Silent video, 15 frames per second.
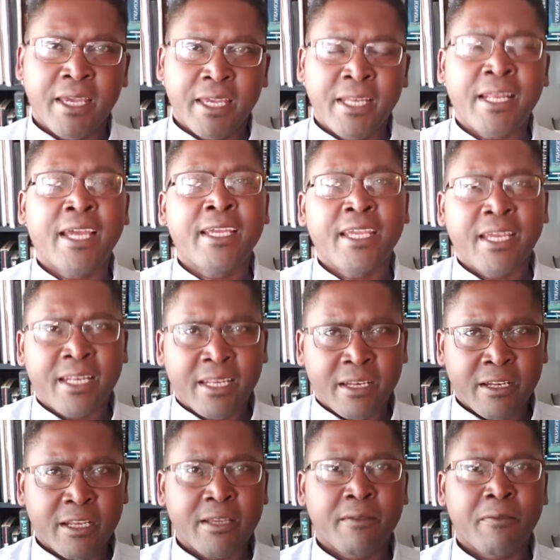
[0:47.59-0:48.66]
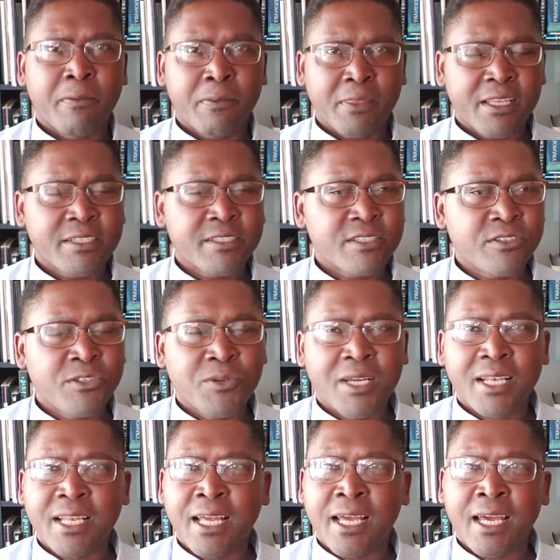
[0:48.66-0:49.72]
And I get it. It's a new
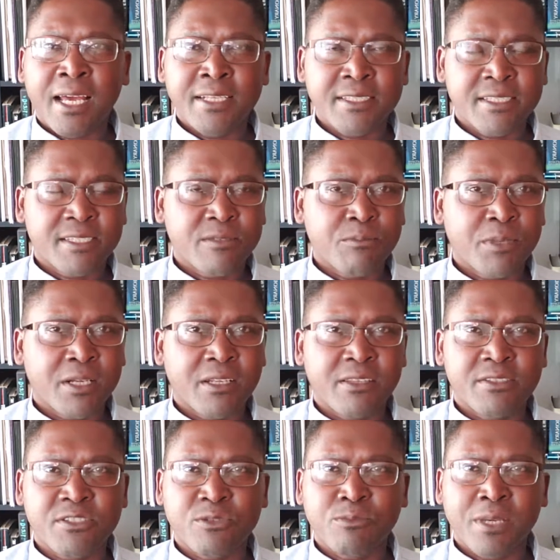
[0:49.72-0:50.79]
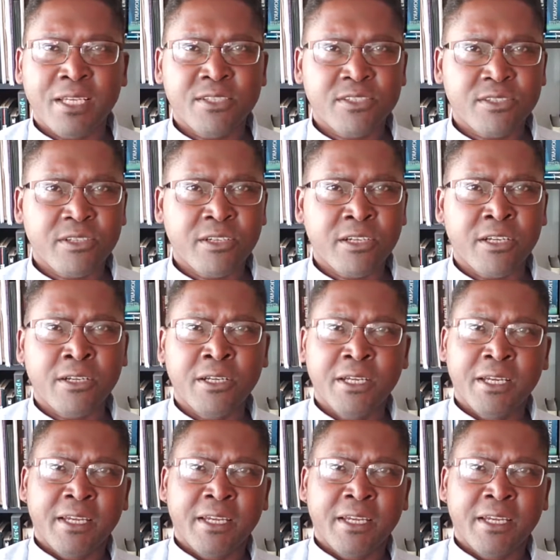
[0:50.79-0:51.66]
class, it's the middle of the semester,